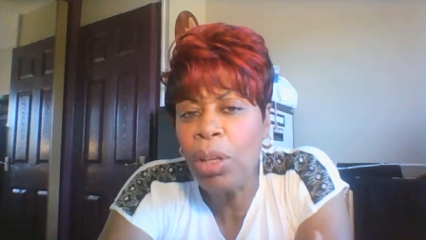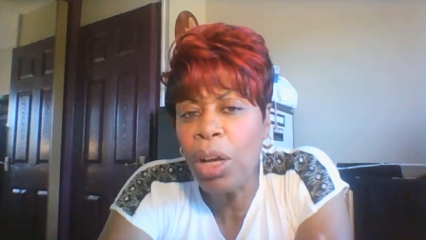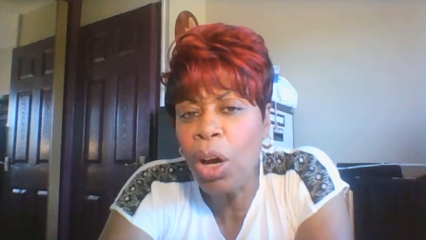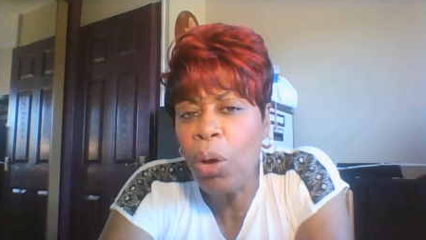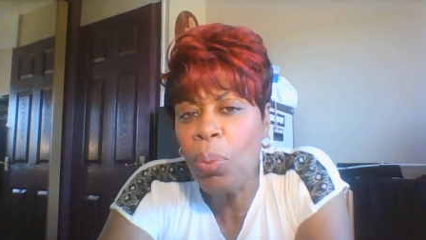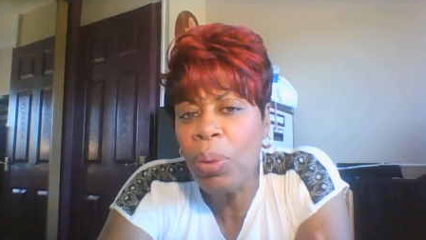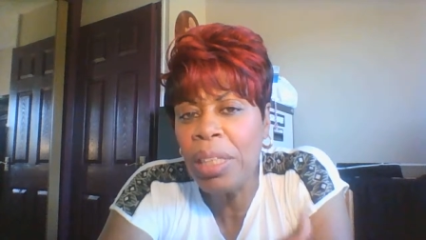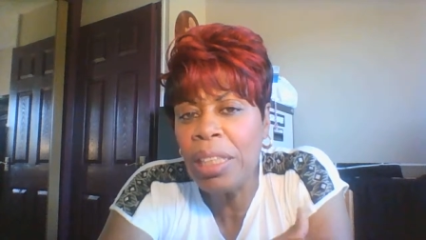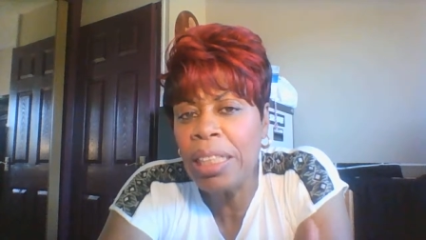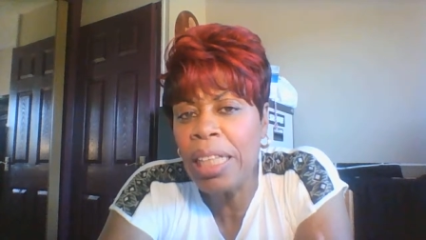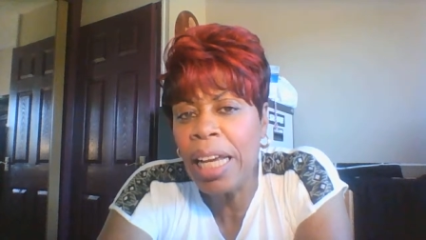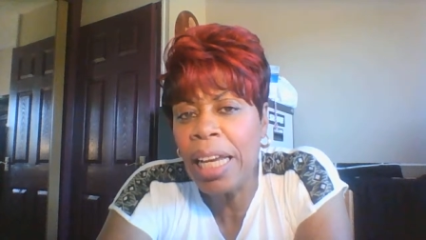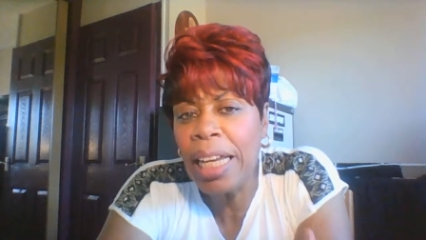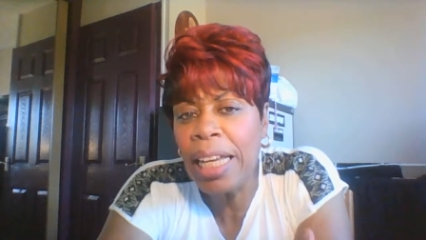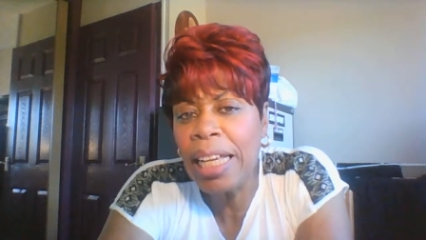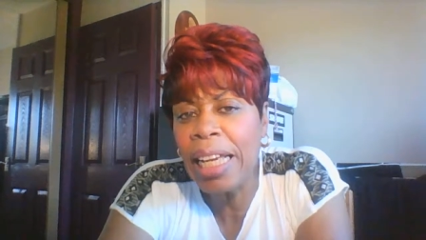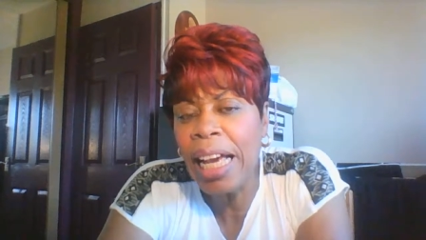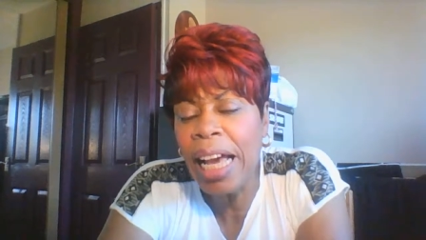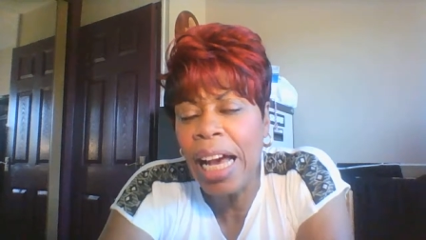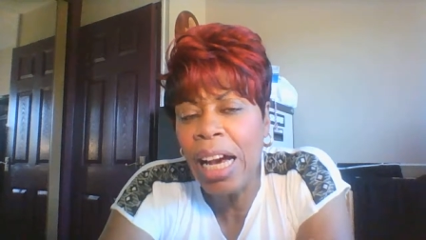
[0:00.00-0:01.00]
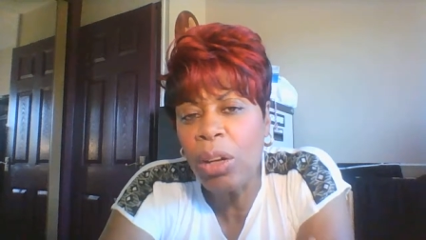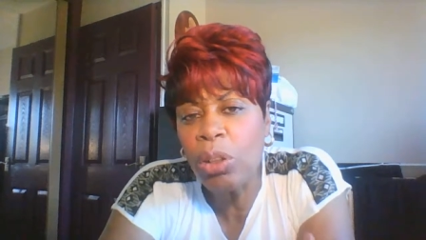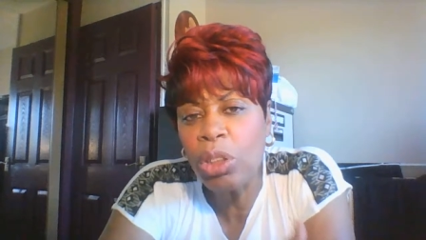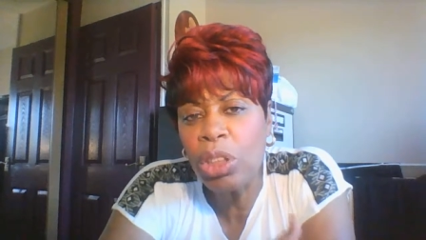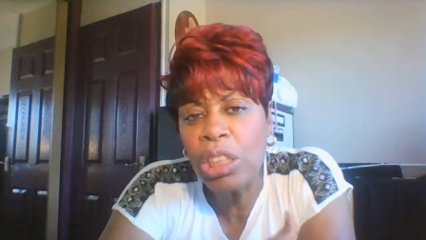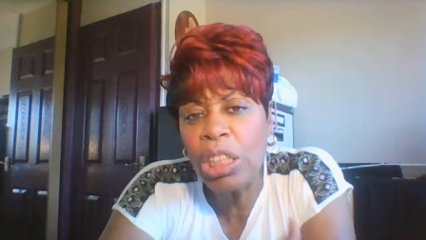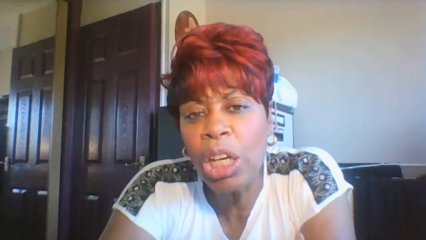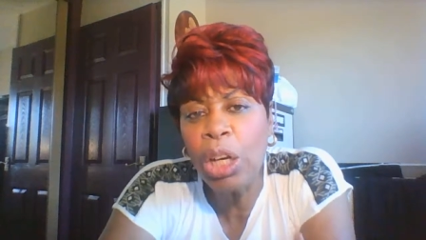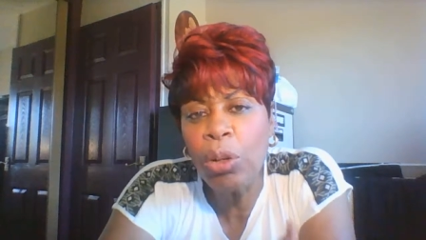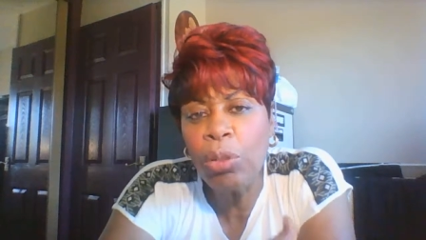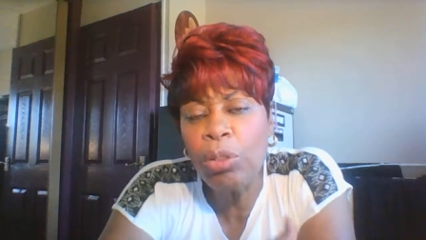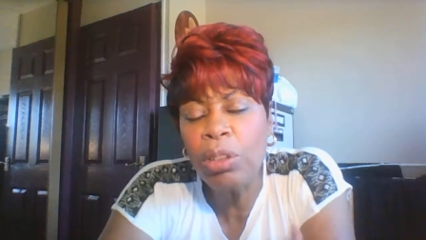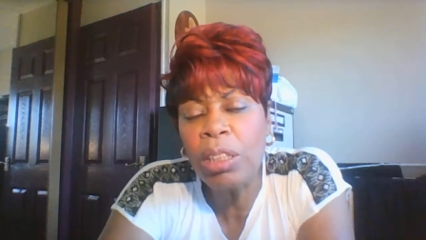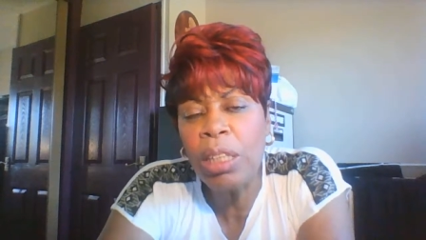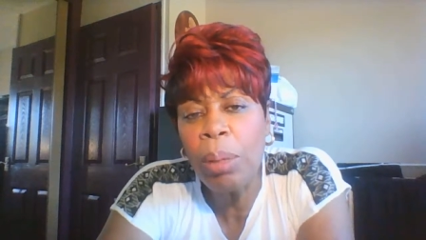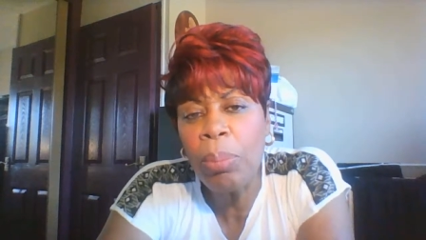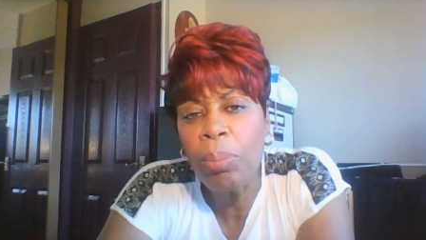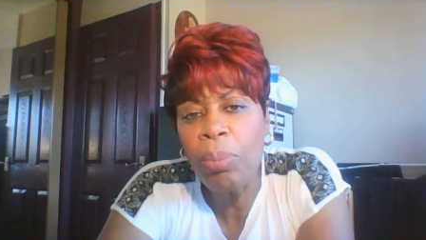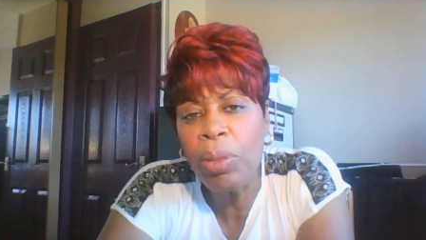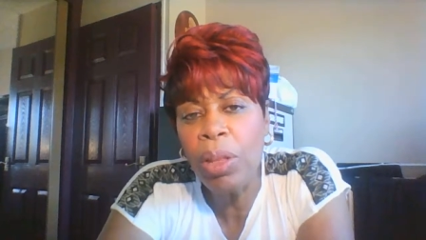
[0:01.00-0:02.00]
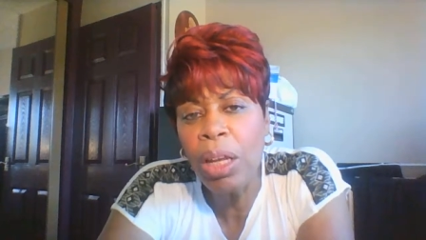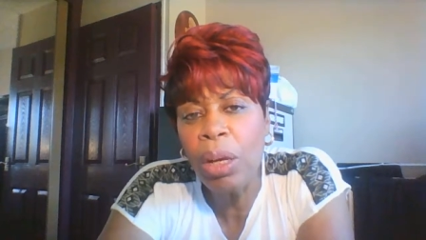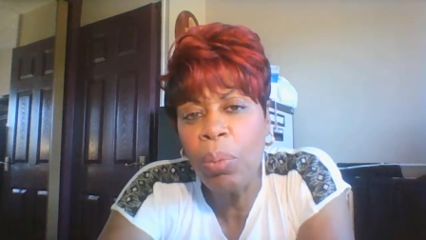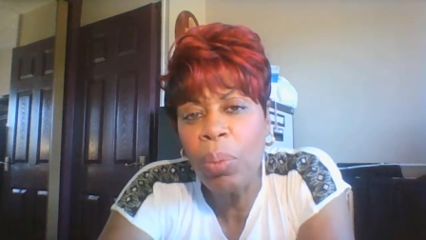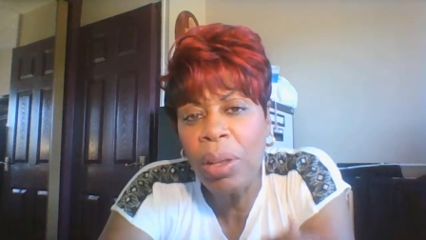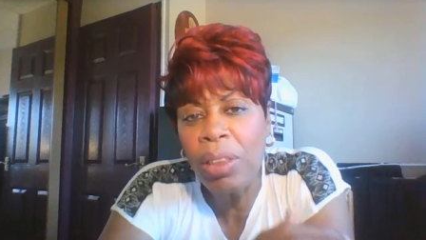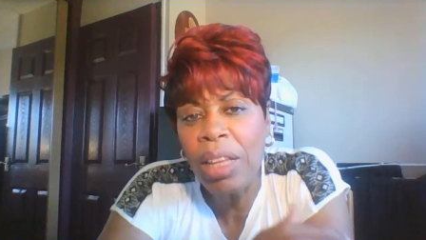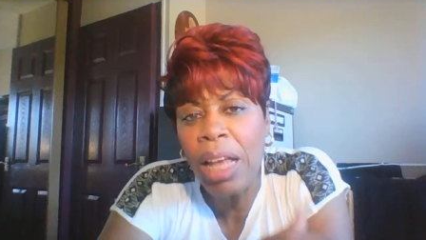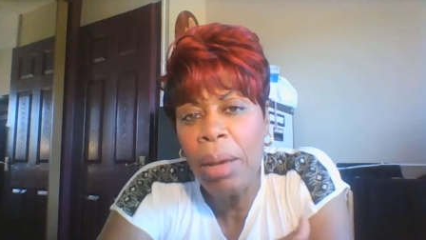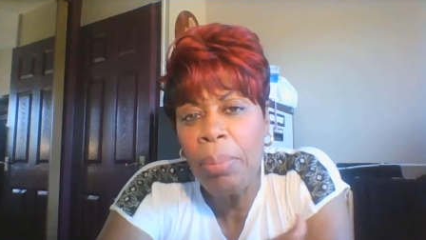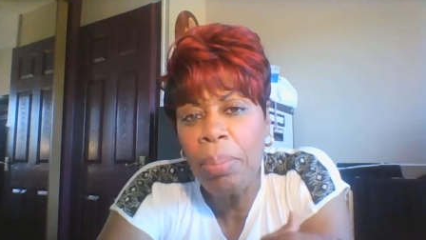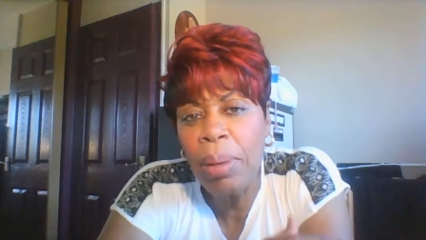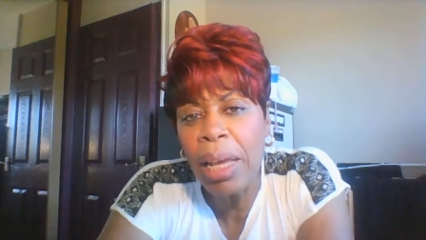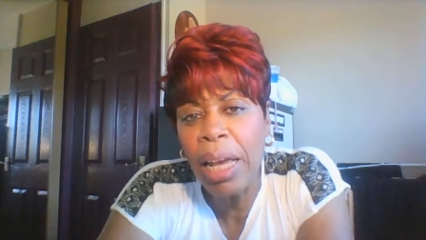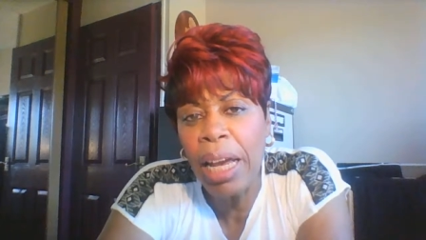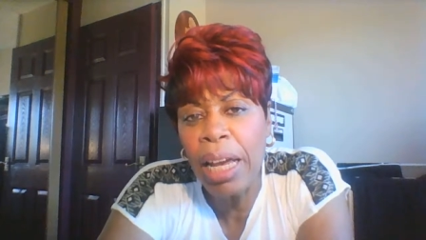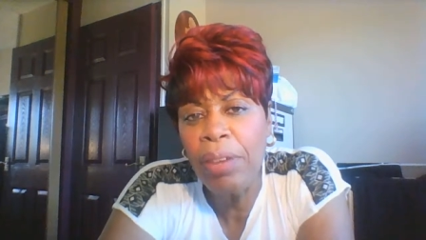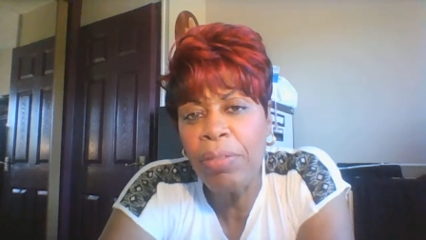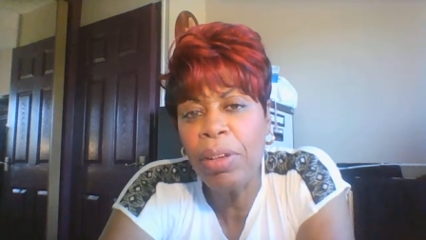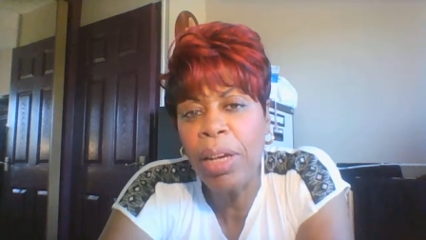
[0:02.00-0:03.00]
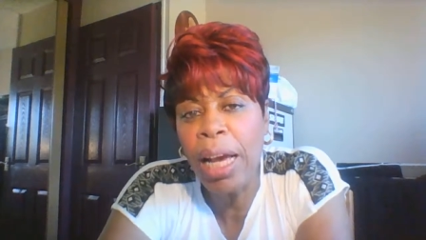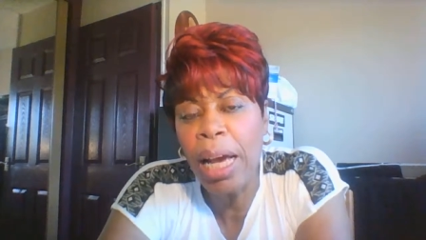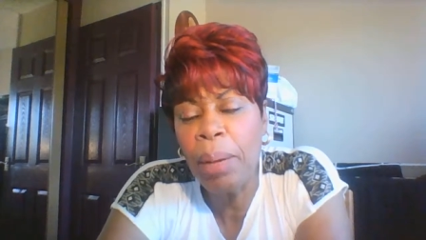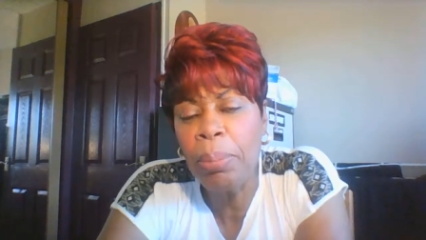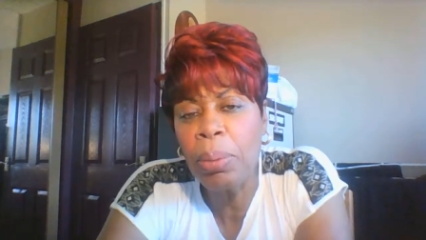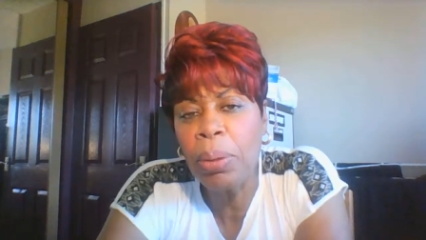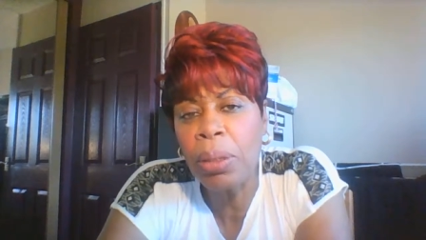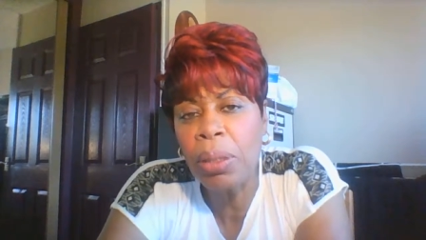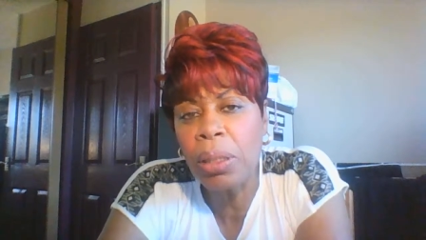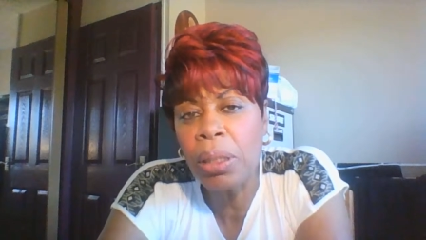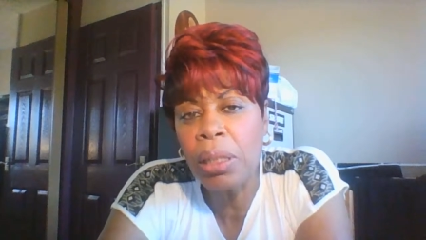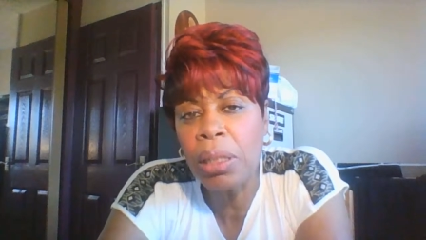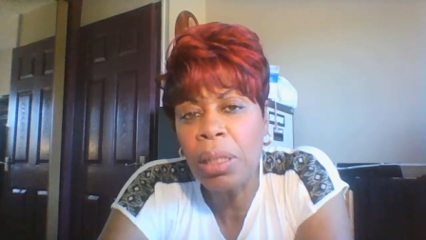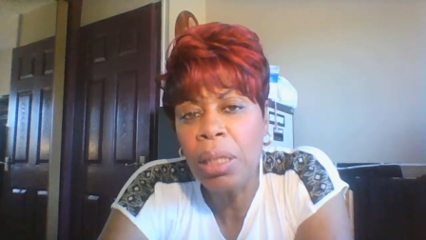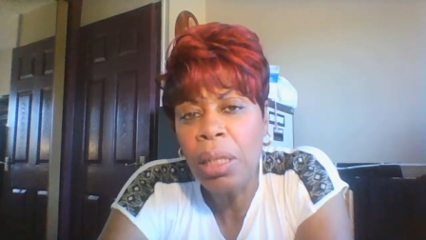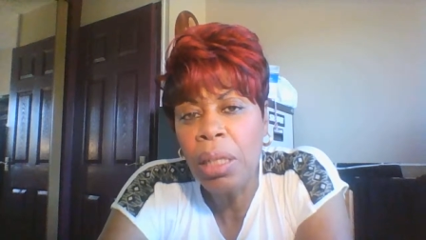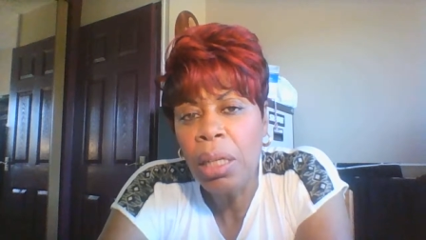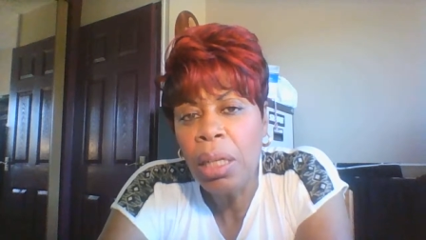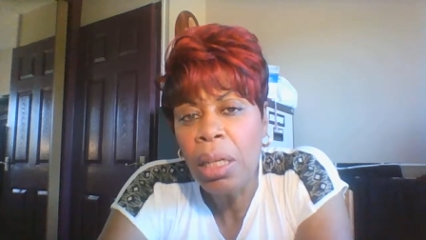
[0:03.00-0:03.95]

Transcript: Are we telling ourselves something when that behavior happens?